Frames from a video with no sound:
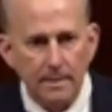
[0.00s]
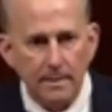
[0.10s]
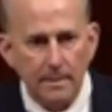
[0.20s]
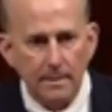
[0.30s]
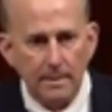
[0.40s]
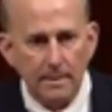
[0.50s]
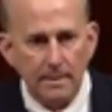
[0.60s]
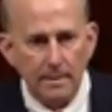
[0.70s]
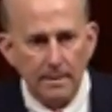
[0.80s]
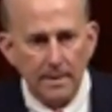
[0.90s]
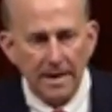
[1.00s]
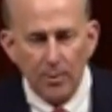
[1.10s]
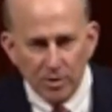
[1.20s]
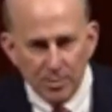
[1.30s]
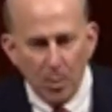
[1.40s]
He was part of
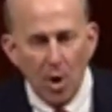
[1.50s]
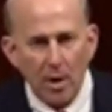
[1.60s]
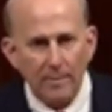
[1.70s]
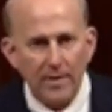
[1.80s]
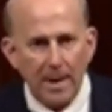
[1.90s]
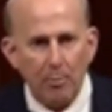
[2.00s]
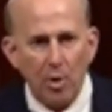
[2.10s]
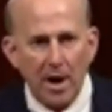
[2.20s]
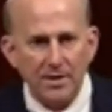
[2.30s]
that process.